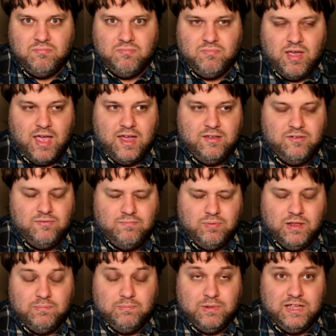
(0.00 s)
And bl
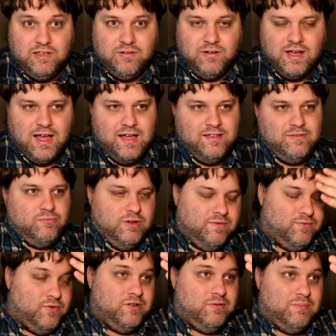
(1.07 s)
blink your eyes, wait
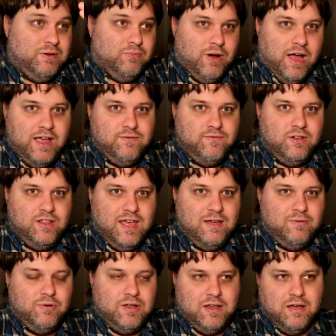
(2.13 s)
for it to be right in front of
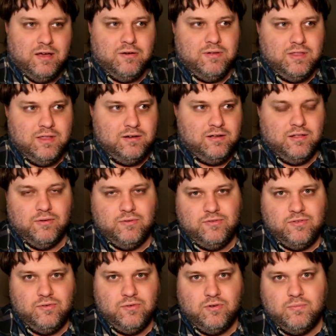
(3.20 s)
that window, and then close the
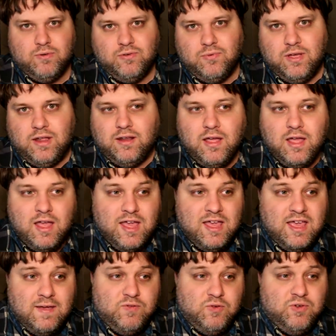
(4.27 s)
door in between.
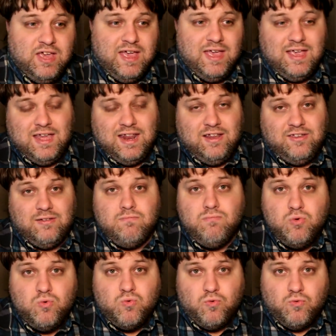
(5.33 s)
If you can't get it to
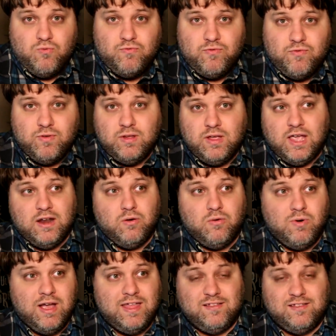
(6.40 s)
move in a
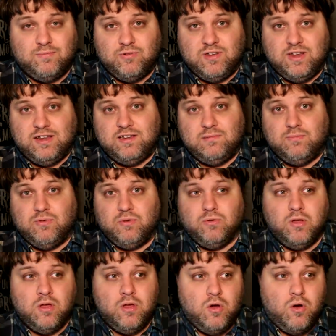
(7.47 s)
way that's predictable
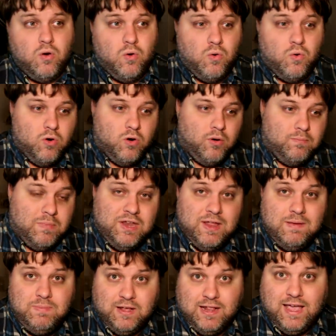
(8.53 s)
or
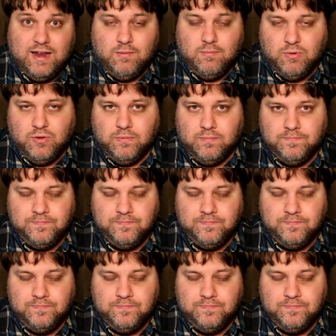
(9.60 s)
manipulatable,